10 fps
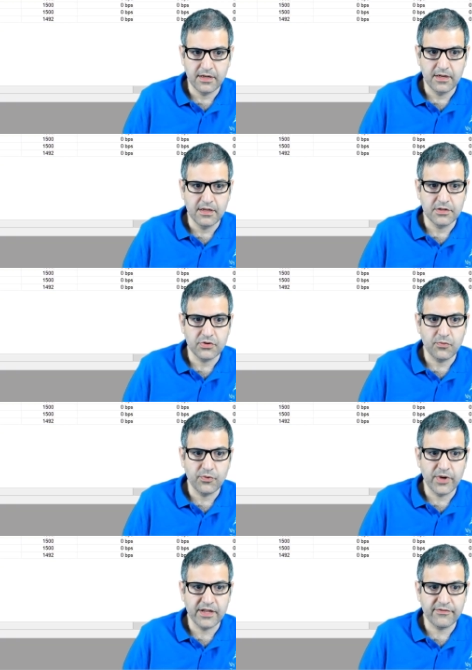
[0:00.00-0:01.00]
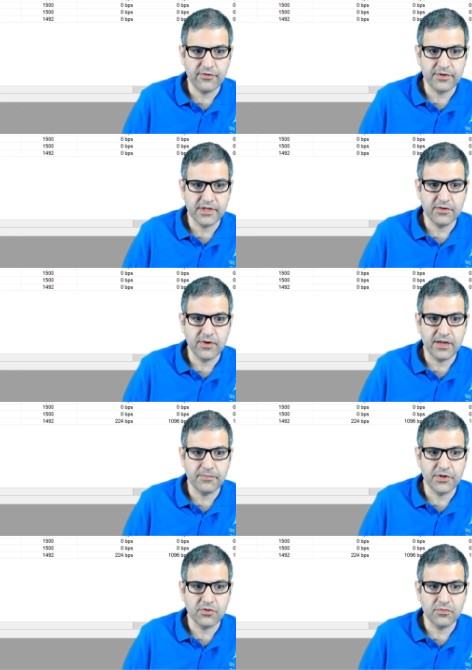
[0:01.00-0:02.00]
so we wait for the
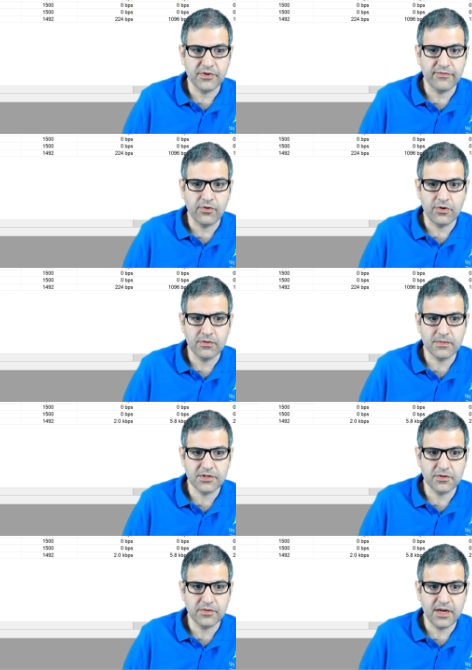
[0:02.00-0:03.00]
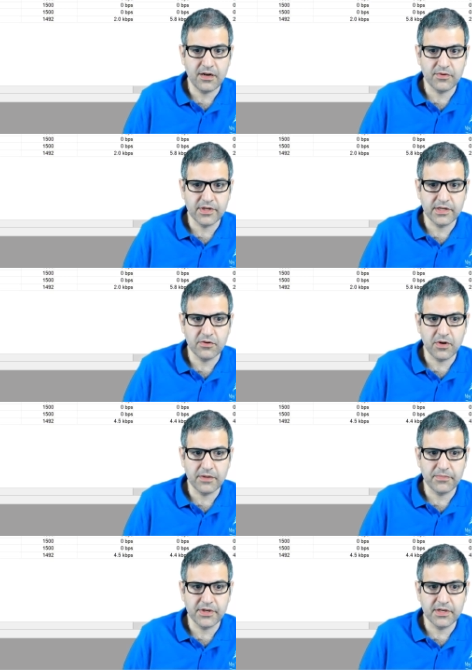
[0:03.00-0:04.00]
EOIP to be formed so now the
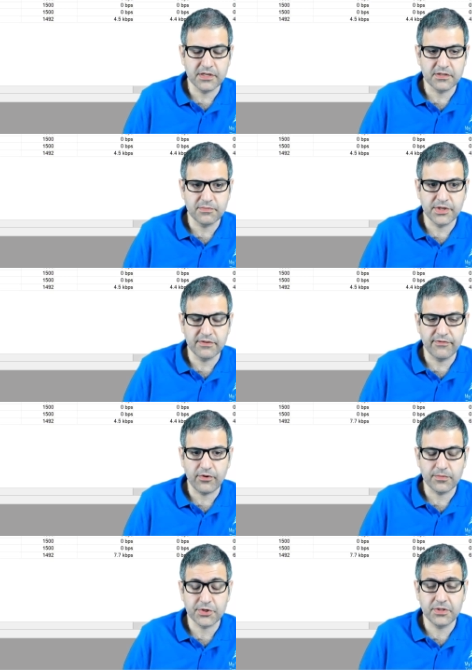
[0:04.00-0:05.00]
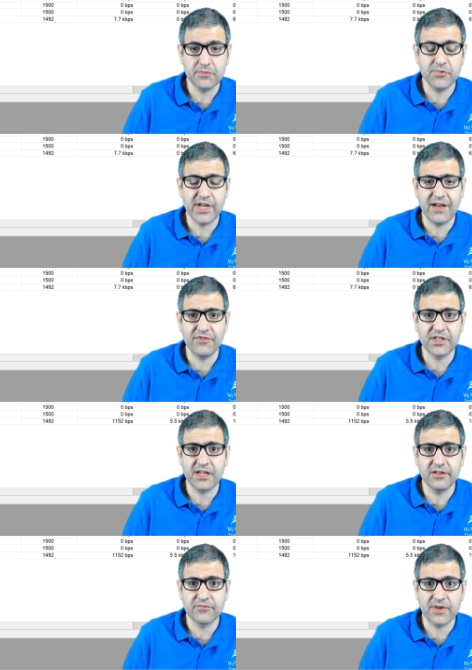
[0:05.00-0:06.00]
EOIP is being formed so we have the
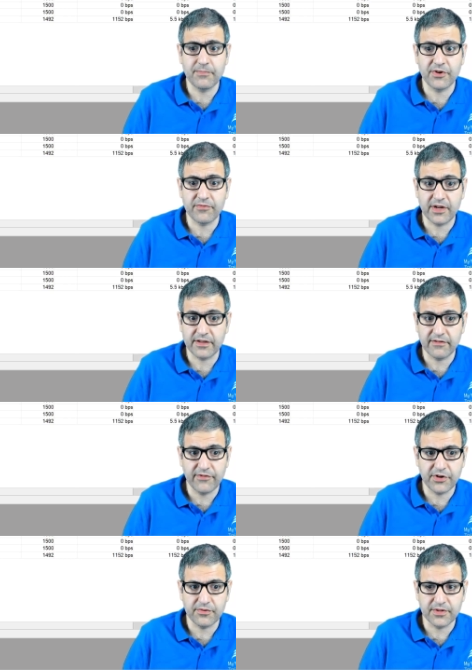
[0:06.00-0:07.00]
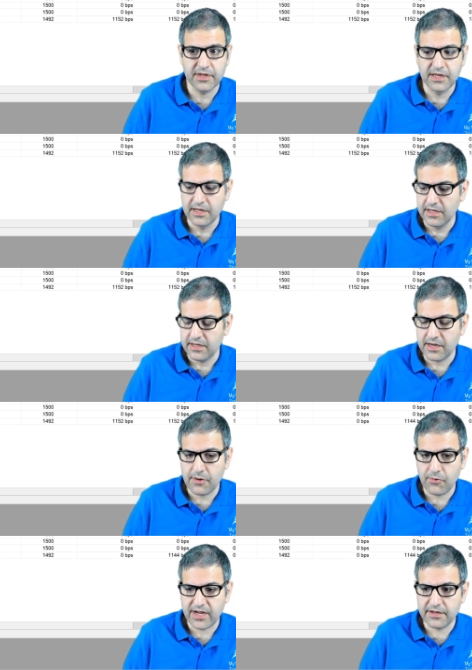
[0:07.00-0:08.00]
tunnel up and running very good now
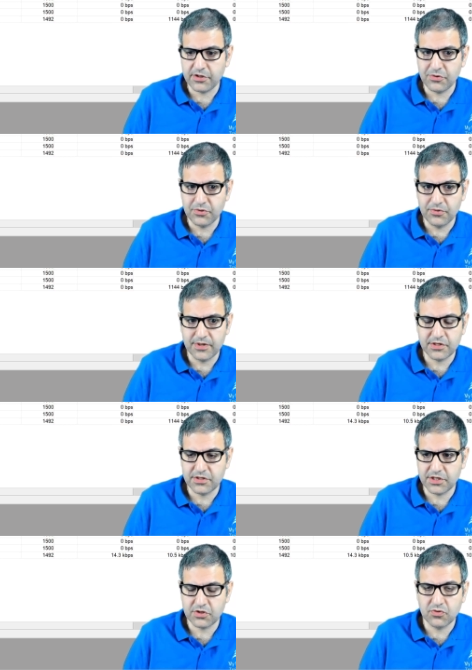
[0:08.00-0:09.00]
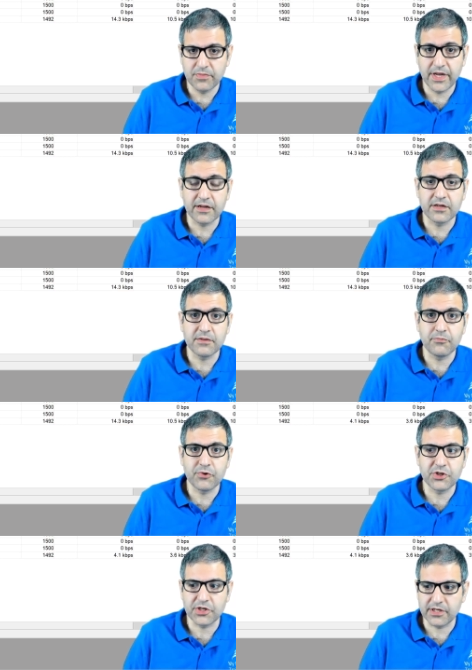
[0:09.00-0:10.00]
what I need to do is just to make the
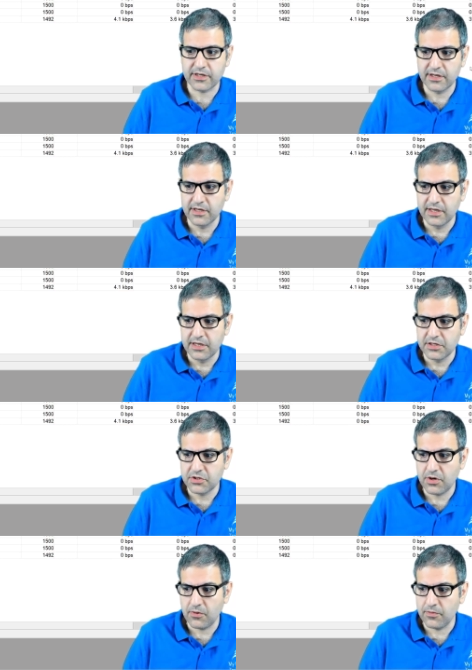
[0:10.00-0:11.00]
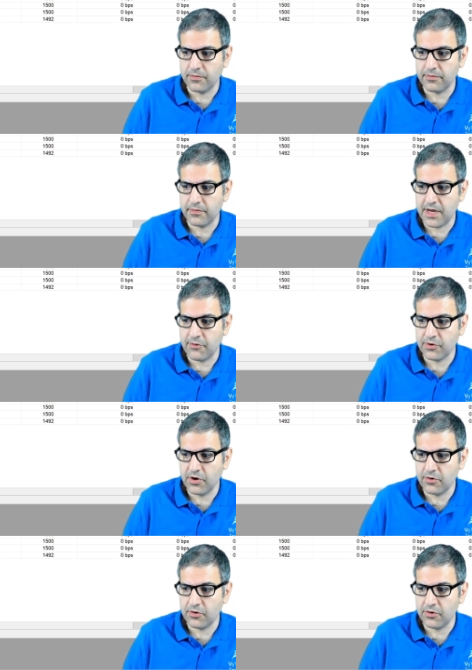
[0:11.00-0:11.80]
bridging so I will go